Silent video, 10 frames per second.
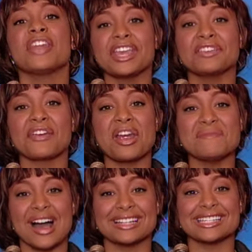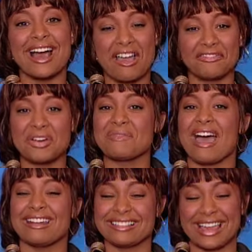Thank you very much. Now I feel
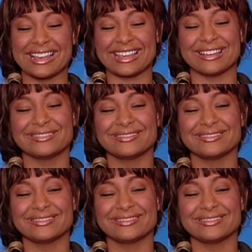better. Thank you.